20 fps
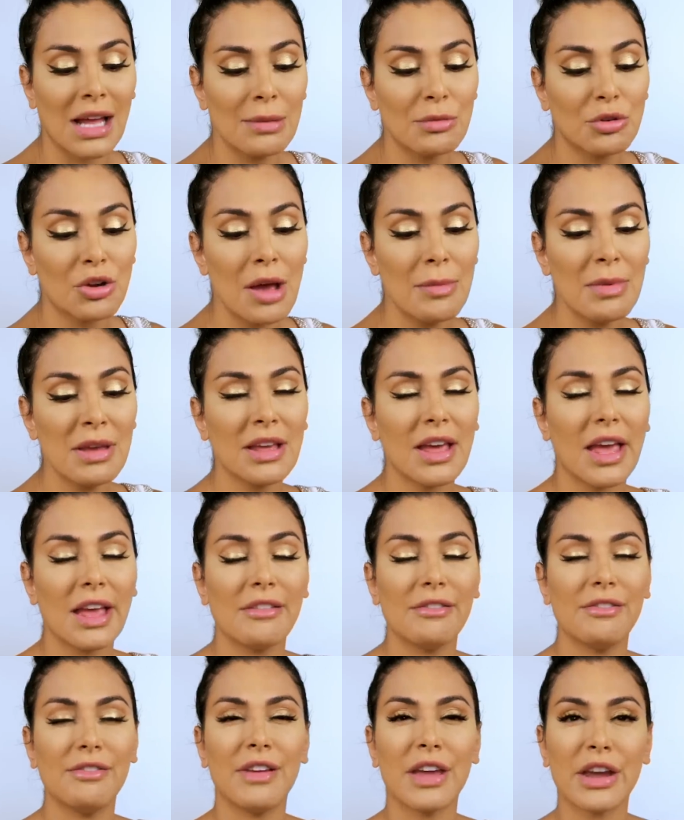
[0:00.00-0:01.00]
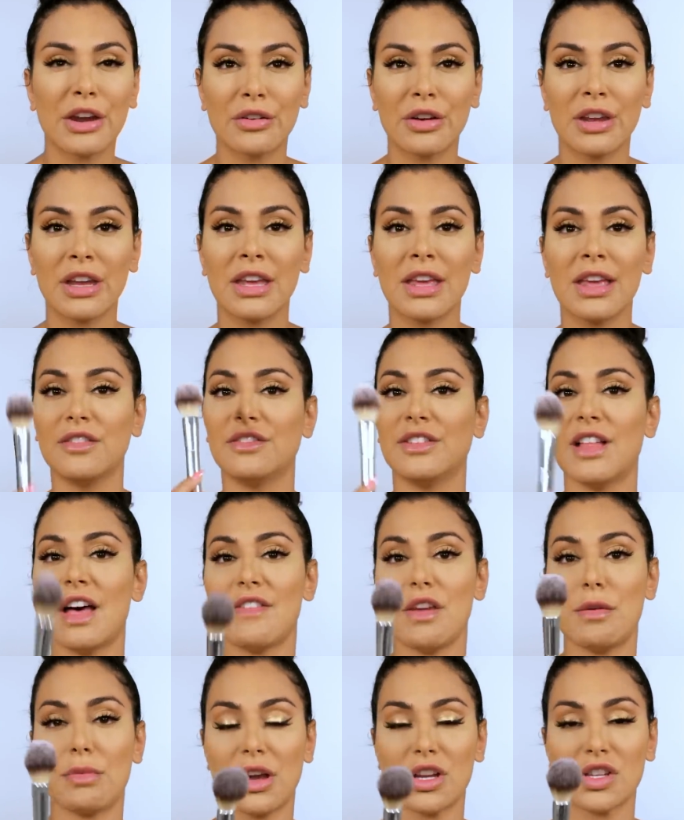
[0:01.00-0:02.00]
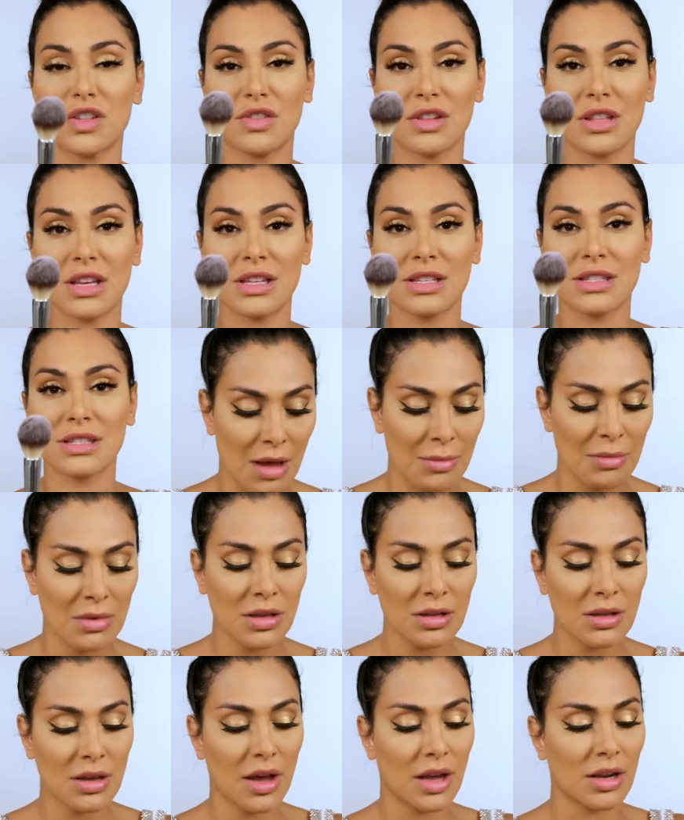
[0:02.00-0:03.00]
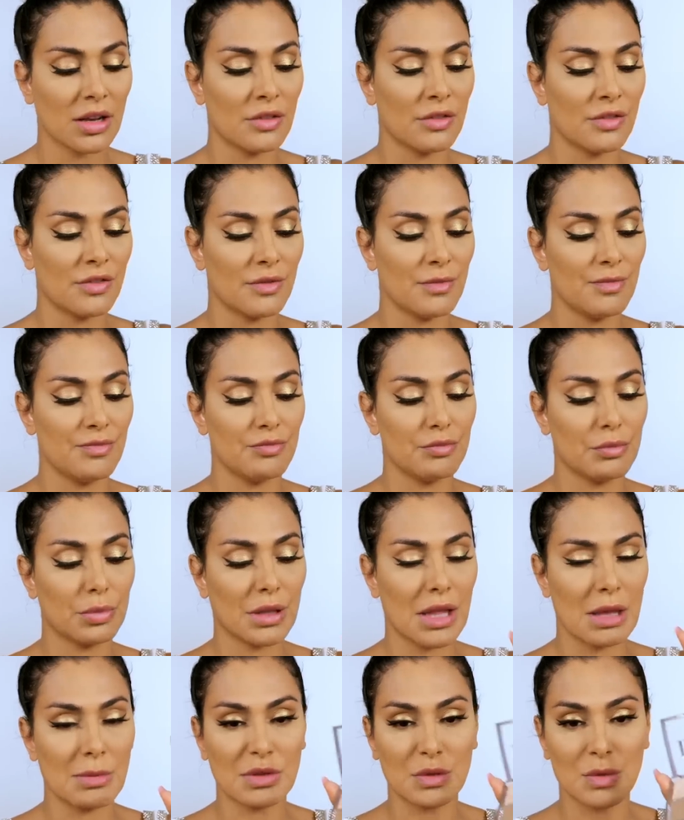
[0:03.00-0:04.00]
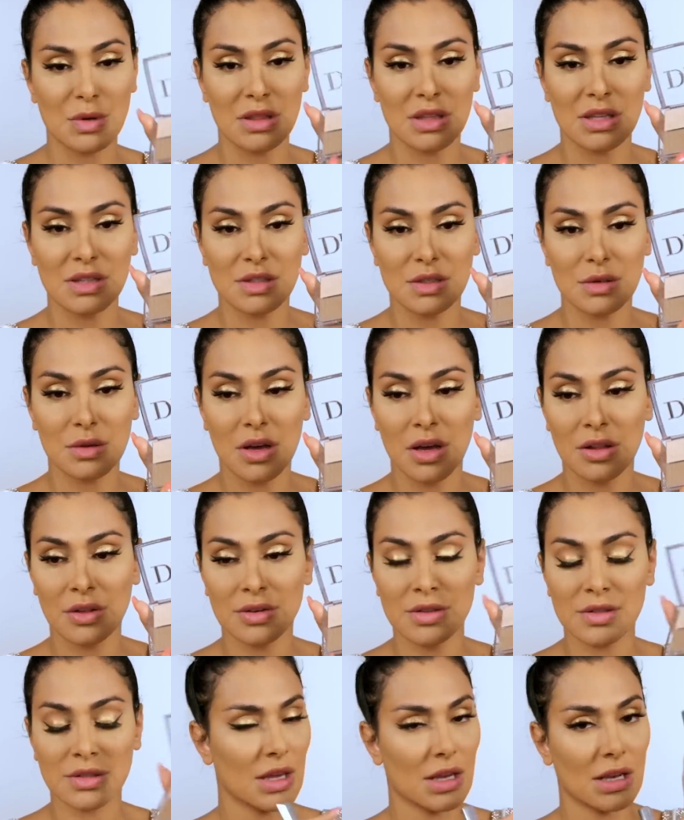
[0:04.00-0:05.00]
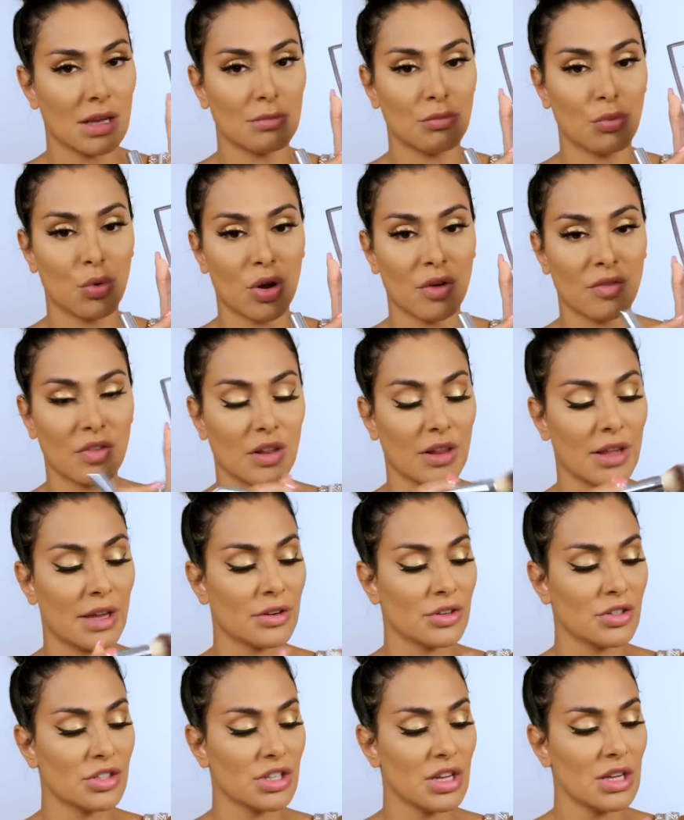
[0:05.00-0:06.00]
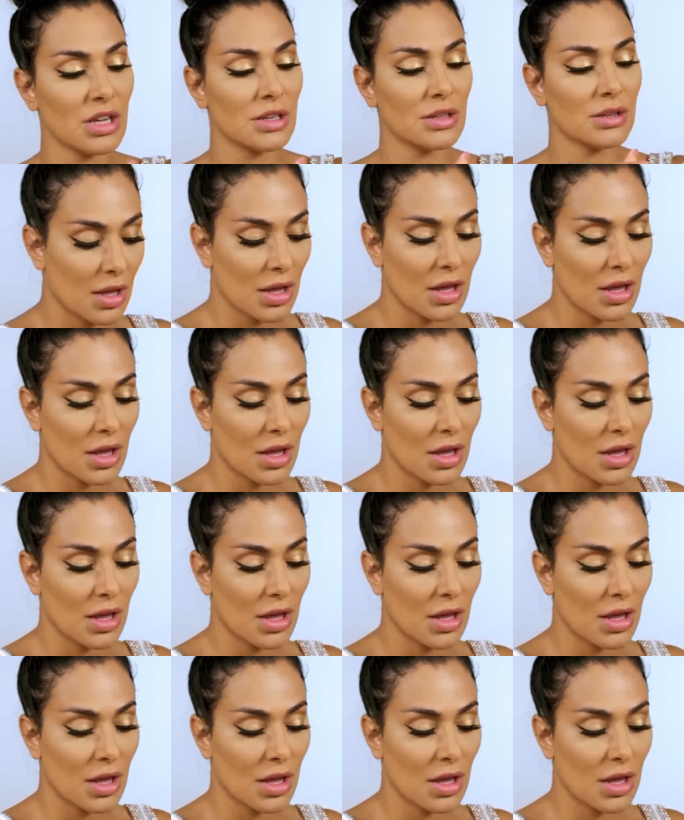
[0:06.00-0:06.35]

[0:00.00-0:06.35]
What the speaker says: I'm grabbing a very fluffy brush for this. I'm gonna kind of play between these two colors, getting more of the lighter shade.